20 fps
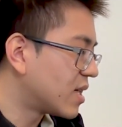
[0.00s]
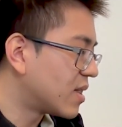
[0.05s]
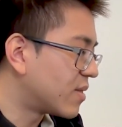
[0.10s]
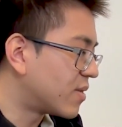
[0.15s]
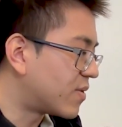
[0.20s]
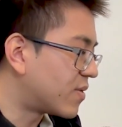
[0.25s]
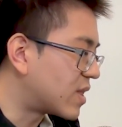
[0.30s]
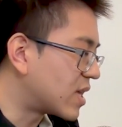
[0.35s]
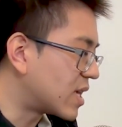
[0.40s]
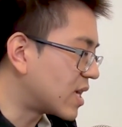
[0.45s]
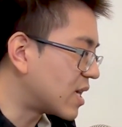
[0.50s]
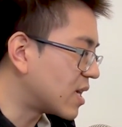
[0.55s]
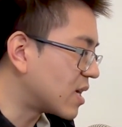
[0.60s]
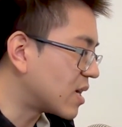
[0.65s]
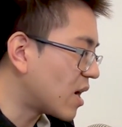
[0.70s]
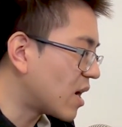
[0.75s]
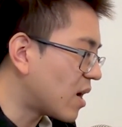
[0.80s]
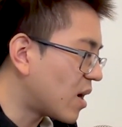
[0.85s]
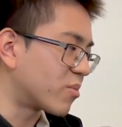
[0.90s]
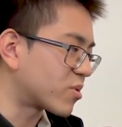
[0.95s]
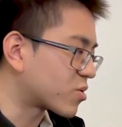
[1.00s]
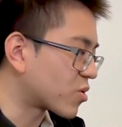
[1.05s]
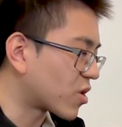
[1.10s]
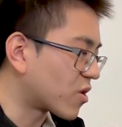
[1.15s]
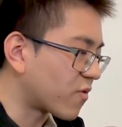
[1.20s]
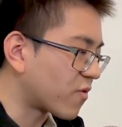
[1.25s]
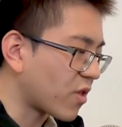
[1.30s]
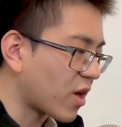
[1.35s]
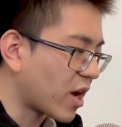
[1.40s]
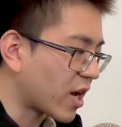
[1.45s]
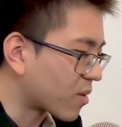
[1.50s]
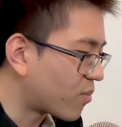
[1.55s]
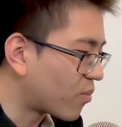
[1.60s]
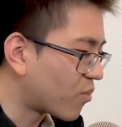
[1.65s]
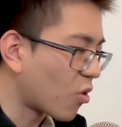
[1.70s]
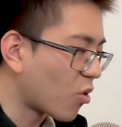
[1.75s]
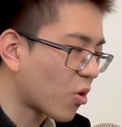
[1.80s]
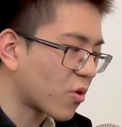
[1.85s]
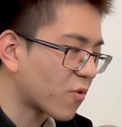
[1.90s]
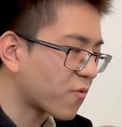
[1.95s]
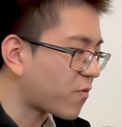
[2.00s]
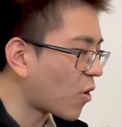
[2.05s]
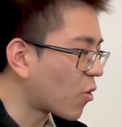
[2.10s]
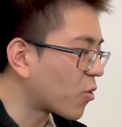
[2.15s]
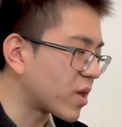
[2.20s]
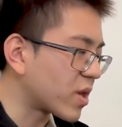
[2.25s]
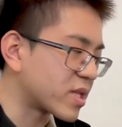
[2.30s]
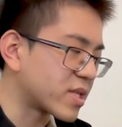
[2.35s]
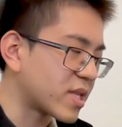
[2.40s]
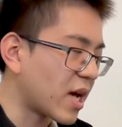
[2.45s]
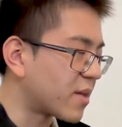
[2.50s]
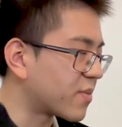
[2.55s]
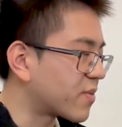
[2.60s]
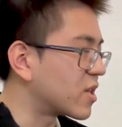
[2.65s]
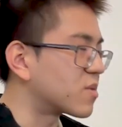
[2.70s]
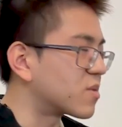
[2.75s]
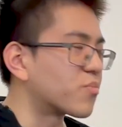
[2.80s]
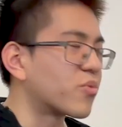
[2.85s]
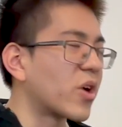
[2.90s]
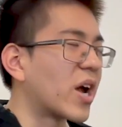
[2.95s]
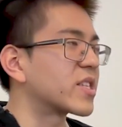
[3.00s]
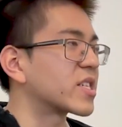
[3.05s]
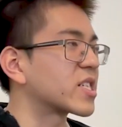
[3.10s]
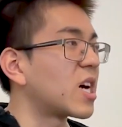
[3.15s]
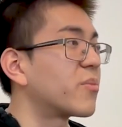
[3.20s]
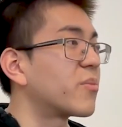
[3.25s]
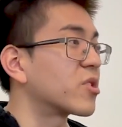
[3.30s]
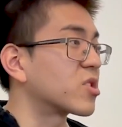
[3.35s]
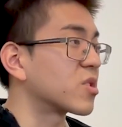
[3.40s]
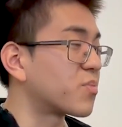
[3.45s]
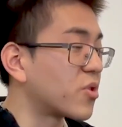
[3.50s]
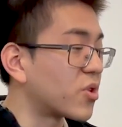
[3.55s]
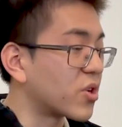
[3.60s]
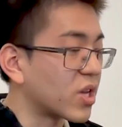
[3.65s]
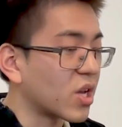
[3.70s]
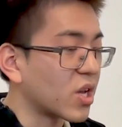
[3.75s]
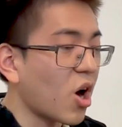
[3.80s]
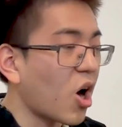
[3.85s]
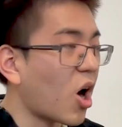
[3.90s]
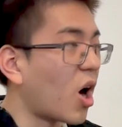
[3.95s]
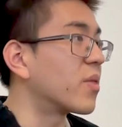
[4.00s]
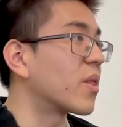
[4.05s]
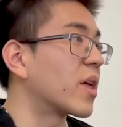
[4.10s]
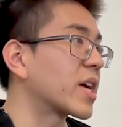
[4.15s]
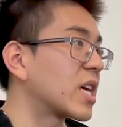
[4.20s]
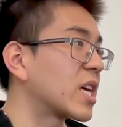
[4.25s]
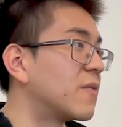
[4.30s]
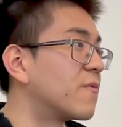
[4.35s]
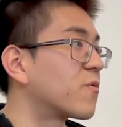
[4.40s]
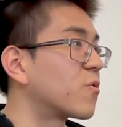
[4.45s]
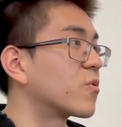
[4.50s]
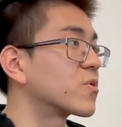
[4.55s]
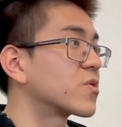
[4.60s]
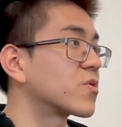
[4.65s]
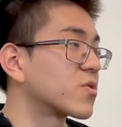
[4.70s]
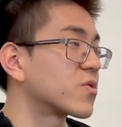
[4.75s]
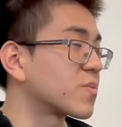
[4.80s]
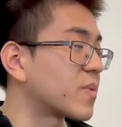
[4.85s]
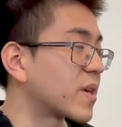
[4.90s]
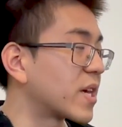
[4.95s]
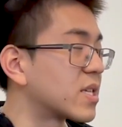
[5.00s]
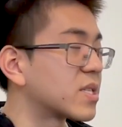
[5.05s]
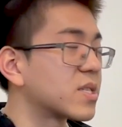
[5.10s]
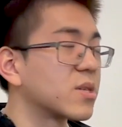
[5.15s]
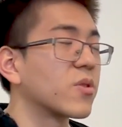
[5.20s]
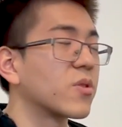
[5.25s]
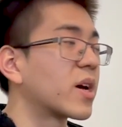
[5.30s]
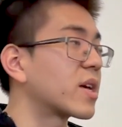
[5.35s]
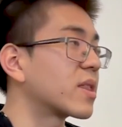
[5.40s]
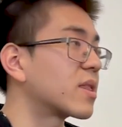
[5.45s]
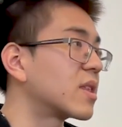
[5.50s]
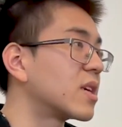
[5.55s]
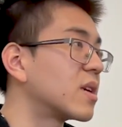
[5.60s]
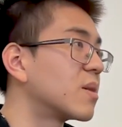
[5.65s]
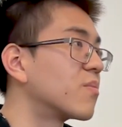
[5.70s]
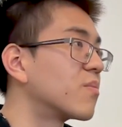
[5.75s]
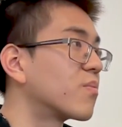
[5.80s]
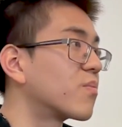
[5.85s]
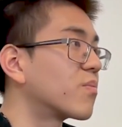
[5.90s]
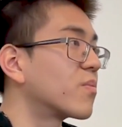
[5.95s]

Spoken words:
the sort of like more focus that these brands and companies are putting on like influencer space or like the